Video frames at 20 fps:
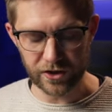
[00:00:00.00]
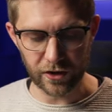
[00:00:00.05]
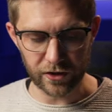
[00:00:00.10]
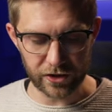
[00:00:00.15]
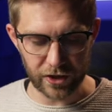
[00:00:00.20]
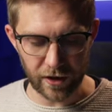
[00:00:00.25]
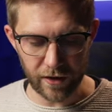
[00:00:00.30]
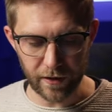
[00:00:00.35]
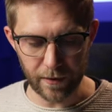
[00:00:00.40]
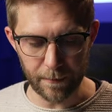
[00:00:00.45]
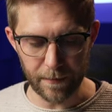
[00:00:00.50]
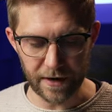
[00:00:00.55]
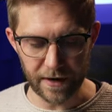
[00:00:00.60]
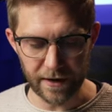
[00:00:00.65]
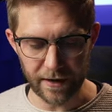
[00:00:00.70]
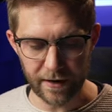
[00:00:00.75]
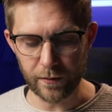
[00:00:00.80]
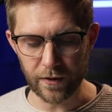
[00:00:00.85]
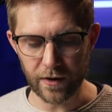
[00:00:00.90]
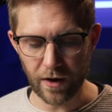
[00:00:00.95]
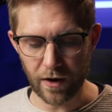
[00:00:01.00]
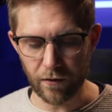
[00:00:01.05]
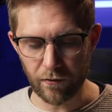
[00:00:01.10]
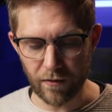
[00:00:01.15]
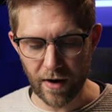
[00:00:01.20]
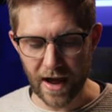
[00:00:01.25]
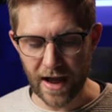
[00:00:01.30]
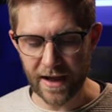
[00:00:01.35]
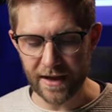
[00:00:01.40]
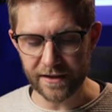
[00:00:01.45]
I'll show you in a minute. We've got
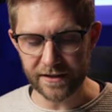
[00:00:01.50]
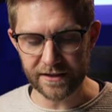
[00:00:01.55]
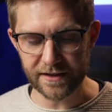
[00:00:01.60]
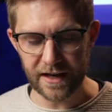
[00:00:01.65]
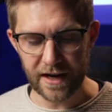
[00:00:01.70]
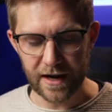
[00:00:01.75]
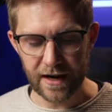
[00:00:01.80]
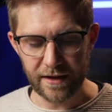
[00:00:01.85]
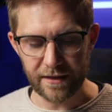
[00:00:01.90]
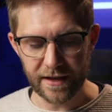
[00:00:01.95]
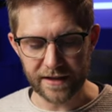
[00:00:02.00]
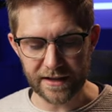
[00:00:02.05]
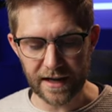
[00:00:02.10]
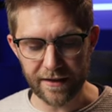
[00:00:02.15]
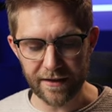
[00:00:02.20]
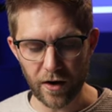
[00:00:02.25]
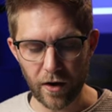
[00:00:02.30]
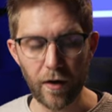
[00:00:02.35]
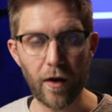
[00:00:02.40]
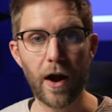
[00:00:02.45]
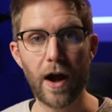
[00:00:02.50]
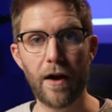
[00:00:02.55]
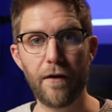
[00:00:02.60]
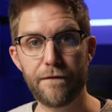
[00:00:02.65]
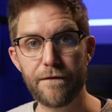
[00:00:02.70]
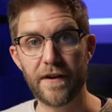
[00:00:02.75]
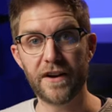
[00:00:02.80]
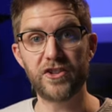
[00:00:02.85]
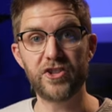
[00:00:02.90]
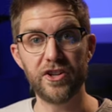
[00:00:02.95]
arrays. There's other
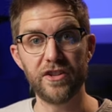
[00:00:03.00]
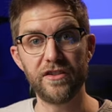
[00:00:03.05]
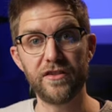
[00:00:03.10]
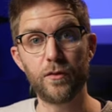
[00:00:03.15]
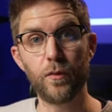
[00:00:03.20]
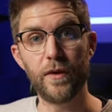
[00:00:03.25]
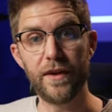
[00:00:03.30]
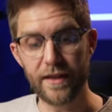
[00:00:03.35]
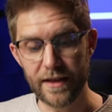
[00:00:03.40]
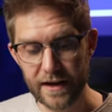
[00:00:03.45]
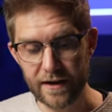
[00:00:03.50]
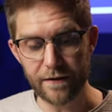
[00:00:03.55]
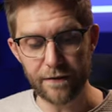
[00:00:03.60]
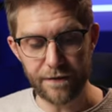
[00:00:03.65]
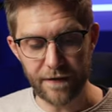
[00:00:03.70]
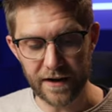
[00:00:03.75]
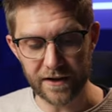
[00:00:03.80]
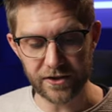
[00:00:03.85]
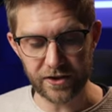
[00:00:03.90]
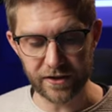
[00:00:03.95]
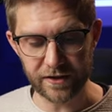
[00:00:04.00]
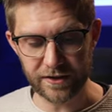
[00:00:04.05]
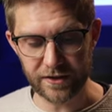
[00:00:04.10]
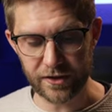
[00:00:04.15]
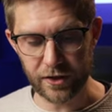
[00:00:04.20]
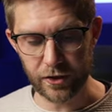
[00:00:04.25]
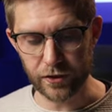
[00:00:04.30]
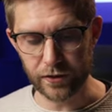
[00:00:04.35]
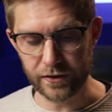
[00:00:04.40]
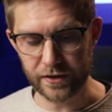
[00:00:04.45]
functions within functions
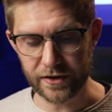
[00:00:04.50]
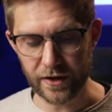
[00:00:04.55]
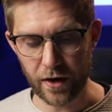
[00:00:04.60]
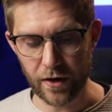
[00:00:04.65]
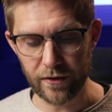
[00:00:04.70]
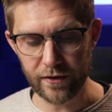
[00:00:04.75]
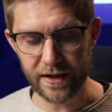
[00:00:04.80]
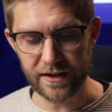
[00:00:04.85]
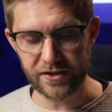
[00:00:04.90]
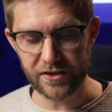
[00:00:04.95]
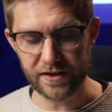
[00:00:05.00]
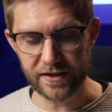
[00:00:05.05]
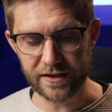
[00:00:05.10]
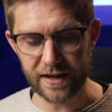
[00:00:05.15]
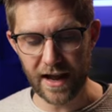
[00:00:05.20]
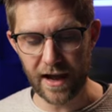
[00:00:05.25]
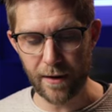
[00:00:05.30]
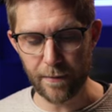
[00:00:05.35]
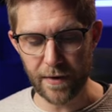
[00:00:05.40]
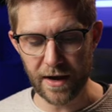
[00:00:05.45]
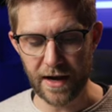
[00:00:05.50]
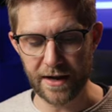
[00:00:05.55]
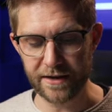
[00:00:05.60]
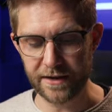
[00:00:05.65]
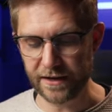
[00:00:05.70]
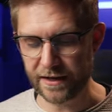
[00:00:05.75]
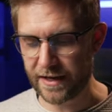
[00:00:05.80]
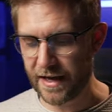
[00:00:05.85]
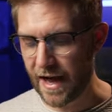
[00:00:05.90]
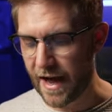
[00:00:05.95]
too. So let's just say I'm under
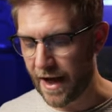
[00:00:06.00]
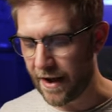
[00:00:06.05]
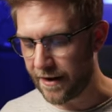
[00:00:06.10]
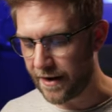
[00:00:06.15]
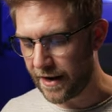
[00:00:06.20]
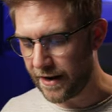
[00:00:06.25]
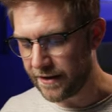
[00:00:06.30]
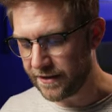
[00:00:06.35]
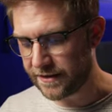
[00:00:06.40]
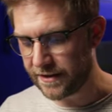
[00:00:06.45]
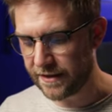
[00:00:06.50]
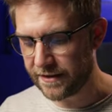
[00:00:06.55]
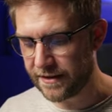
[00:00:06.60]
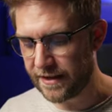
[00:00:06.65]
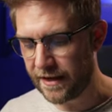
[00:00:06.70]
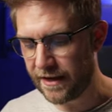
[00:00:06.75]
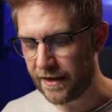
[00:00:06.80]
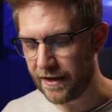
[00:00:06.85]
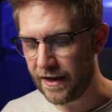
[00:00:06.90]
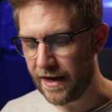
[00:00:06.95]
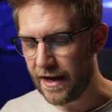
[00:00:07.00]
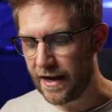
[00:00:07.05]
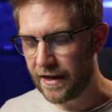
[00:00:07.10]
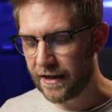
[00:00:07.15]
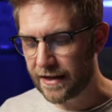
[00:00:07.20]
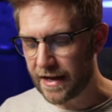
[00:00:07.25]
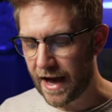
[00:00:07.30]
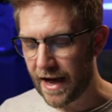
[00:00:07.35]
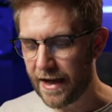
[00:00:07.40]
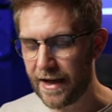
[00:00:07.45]
cut, and it says here,
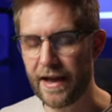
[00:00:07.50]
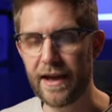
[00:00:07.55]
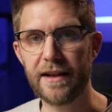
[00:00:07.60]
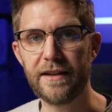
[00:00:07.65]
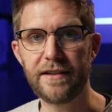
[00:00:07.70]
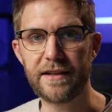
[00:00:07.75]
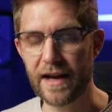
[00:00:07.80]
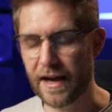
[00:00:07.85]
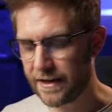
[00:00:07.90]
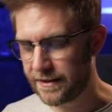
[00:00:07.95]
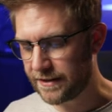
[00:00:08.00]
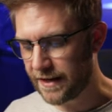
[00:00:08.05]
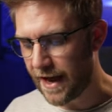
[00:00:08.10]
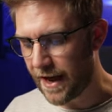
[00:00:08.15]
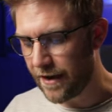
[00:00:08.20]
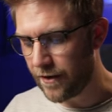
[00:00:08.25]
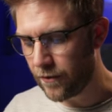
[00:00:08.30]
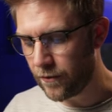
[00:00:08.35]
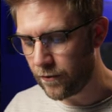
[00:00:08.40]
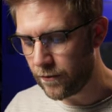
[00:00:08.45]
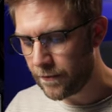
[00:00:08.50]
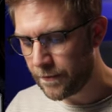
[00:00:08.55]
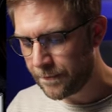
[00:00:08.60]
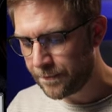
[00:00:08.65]
cut head, cut tail,